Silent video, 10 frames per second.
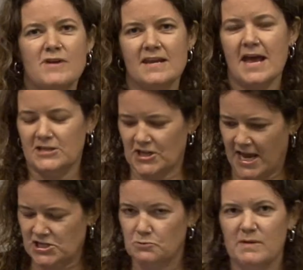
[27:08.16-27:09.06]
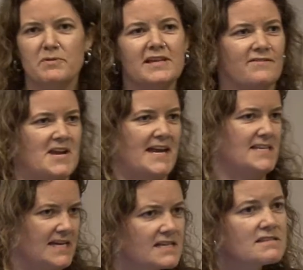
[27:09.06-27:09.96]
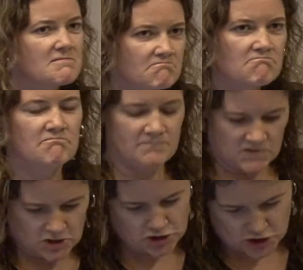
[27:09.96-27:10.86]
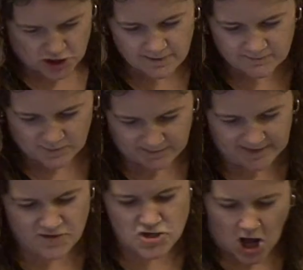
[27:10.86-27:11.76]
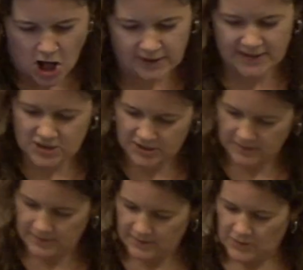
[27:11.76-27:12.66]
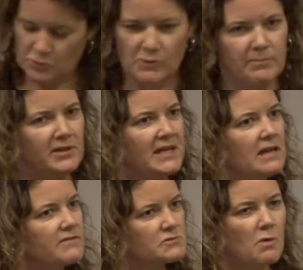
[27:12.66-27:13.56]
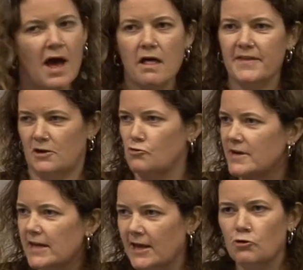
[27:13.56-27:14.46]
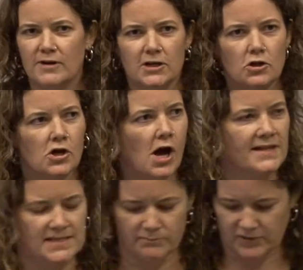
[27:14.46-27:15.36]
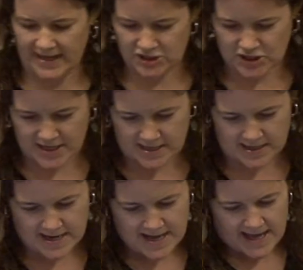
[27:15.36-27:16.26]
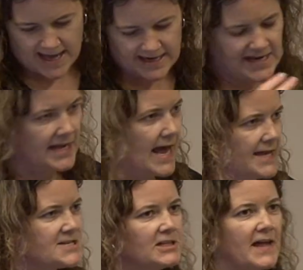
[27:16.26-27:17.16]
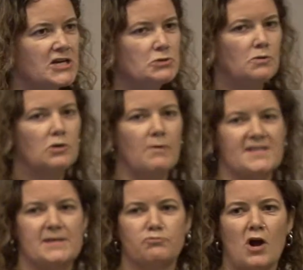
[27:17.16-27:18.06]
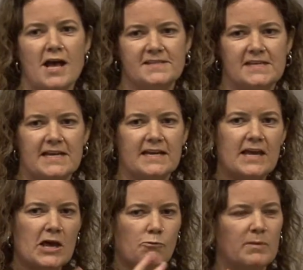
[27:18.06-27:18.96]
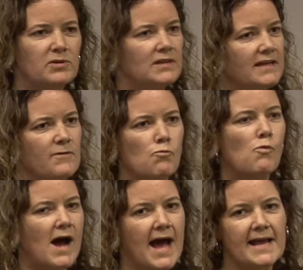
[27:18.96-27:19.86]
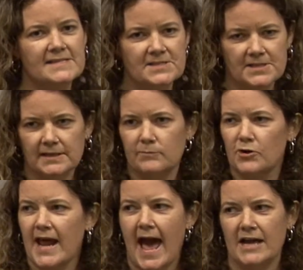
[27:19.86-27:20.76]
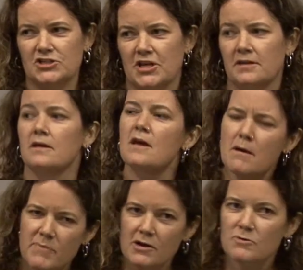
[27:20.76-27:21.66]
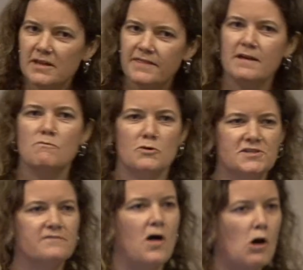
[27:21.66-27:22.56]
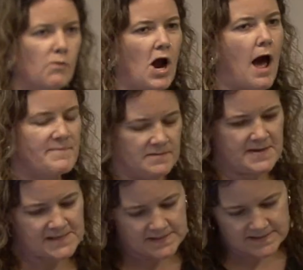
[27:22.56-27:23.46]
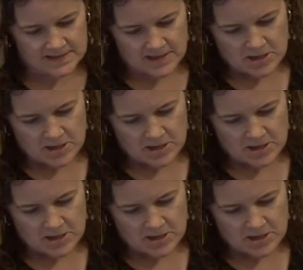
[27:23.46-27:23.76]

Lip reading: we in education, we believe in ideas. Sure, we believe in knowledge. We believe as well that in critical contemplation and in intellectual reciprocity, we believe in wise and deliberate action. But I really think most of all, we're optimists